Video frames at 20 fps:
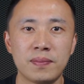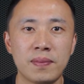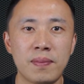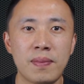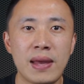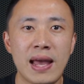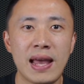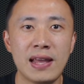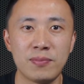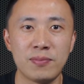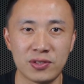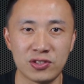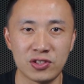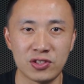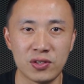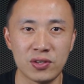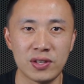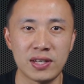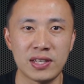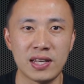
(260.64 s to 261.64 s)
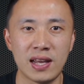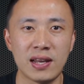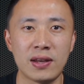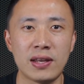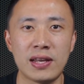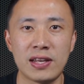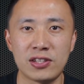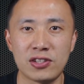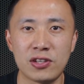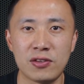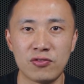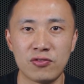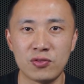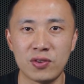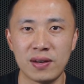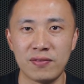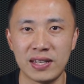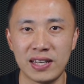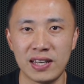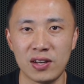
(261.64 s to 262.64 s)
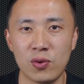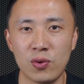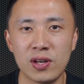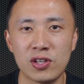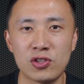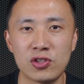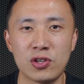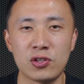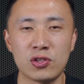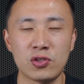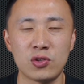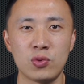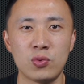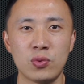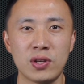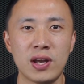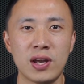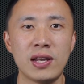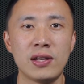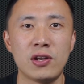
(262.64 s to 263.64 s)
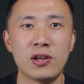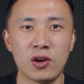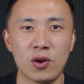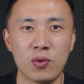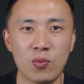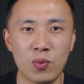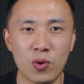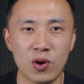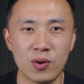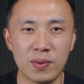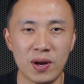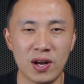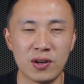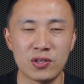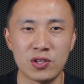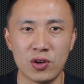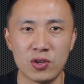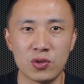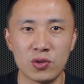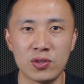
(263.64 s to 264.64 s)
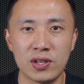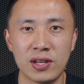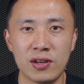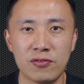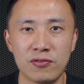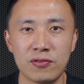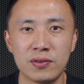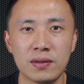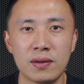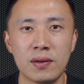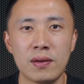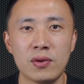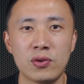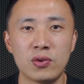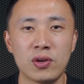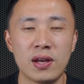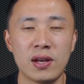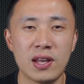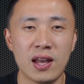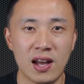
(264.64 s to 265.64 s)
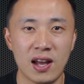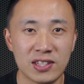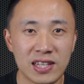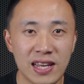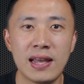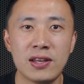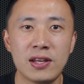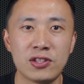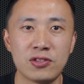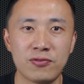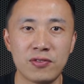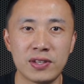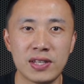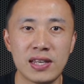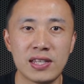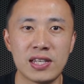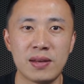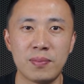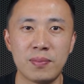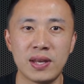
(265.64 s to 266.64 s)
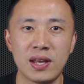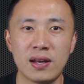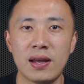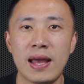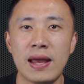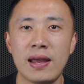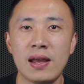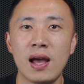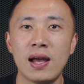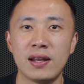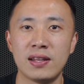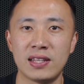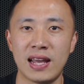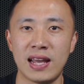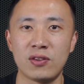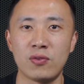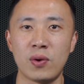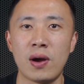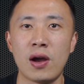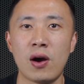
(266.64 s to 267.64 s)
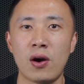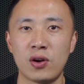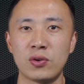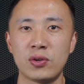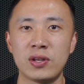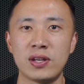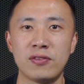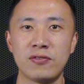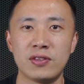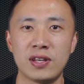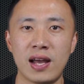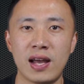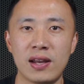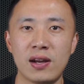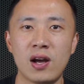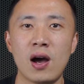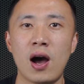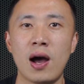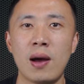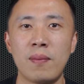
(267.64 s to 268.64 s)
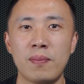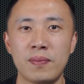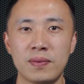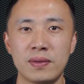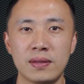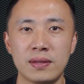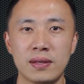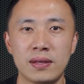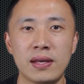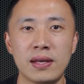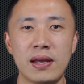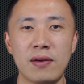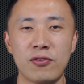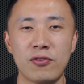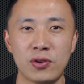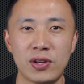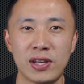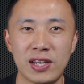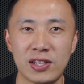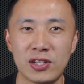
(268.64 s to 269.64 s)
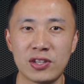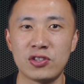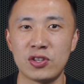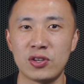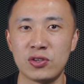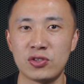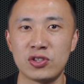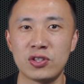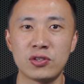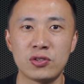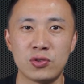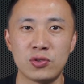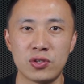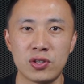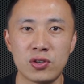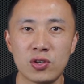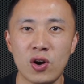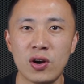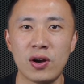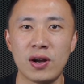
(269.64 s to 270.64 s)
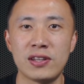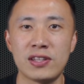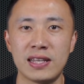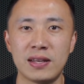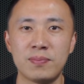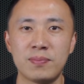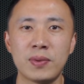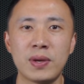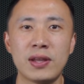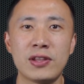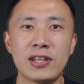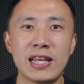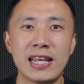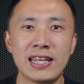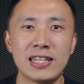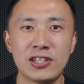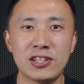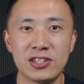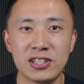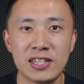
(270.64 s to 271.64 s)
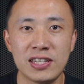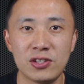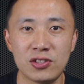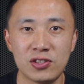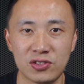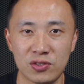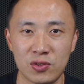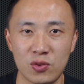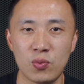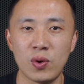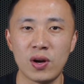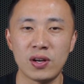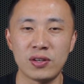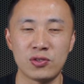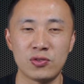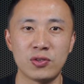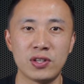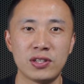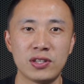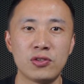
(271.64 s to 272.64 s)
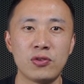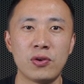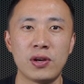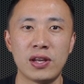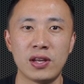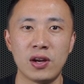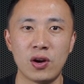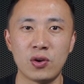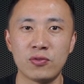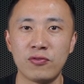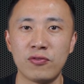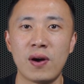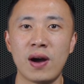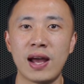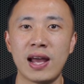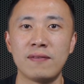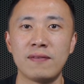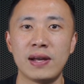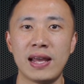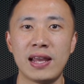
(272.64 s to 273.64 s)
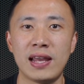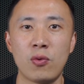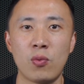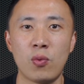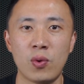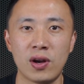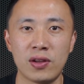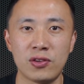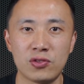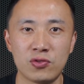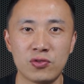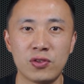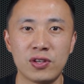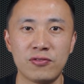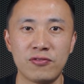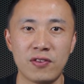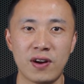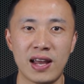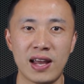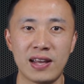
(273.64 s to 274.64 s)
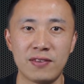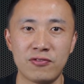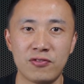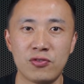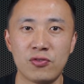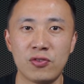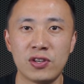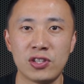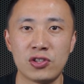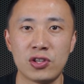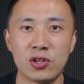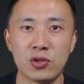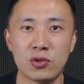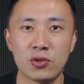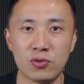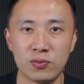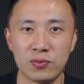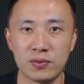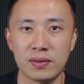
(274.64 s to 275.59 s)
Last but certainly not least, if you have any questions or would like to know more about YoloLiv, you can contact us via email at contact@yololiv.com. If your need is urgent, you can call us at +86 1330581 3532.